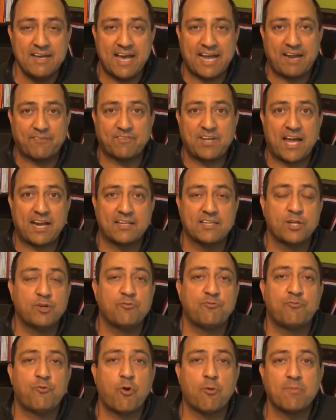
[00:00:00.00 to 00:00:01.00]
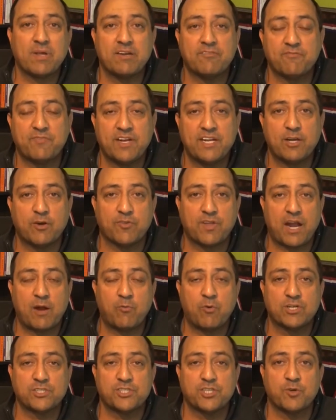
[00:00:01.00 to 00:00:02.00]
and I've got a little 4-minute video that I
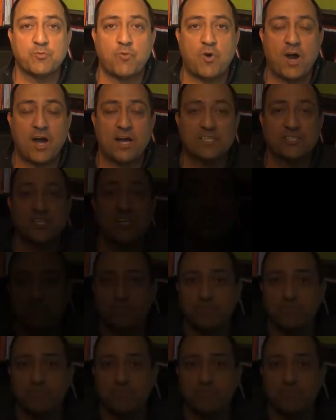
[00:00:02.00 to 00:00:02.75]
want you to watch.